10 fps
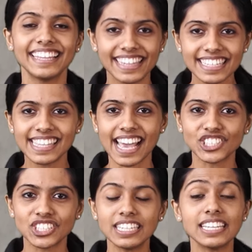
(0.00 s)
This
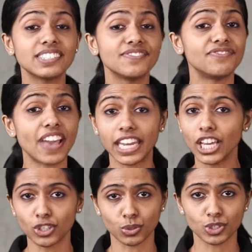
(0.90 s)
section is
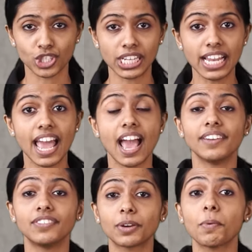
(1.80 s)
very crucial
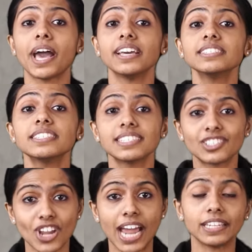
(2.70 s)
and requires
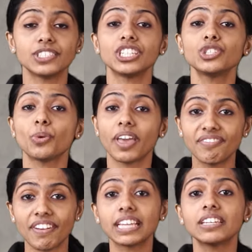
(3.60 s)
strategy to
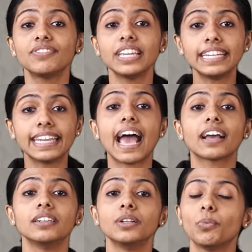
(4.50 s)
effectively
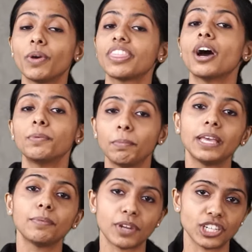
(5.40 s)
tackle without
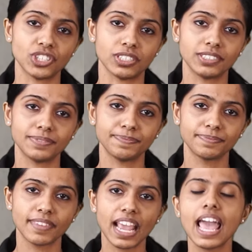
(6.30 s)
being pressured.
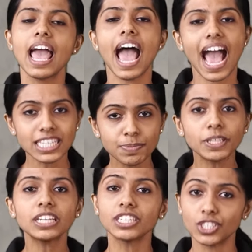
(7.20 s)
As
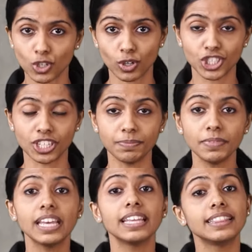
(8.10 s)
for the consortium,
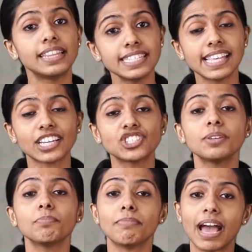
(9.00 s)
this
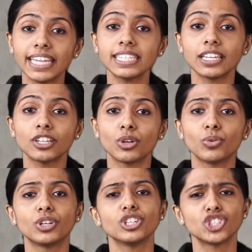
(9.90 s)
section might
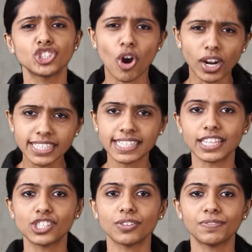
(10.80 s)
include short
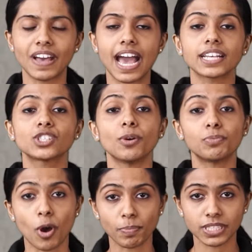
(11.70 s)
sets of facts or
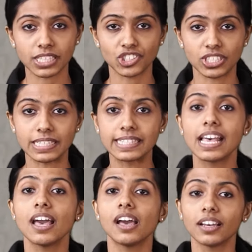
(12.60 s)
propositions,
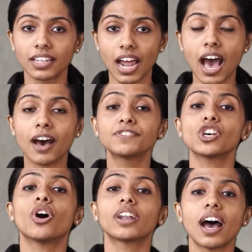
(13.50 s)
graphs
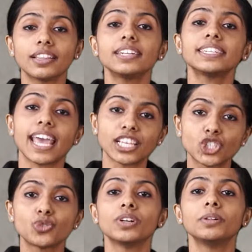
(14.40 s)
or other
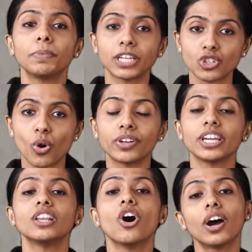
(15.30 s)
textual,
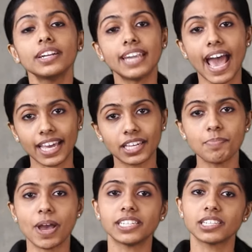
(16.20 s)
pictorial or
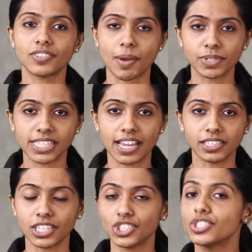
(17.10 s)
diagrammatic
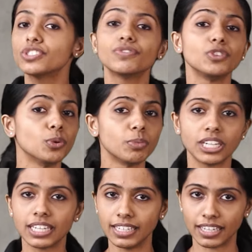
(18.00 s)
representations of
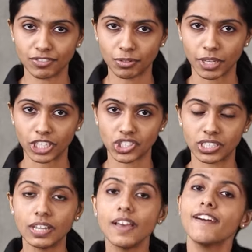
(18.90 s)
numerical
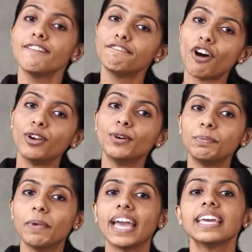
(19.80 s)
information,
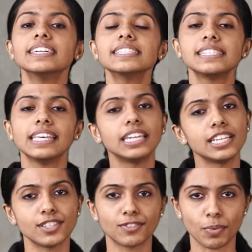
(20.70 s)
followed by a
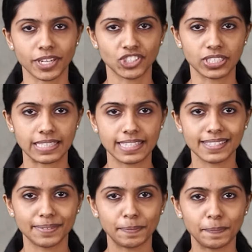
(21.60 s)
series of
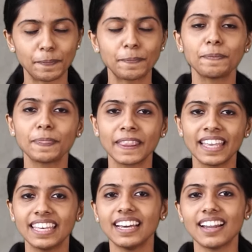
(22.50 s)
questions.
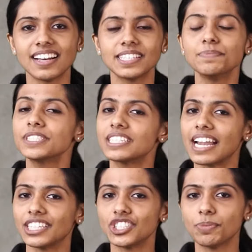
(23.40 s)
Here are some
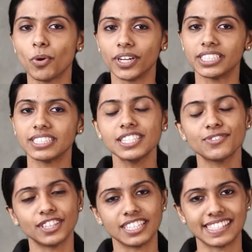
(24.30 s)
strategy pointers
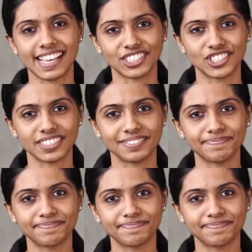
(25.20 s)
for this section.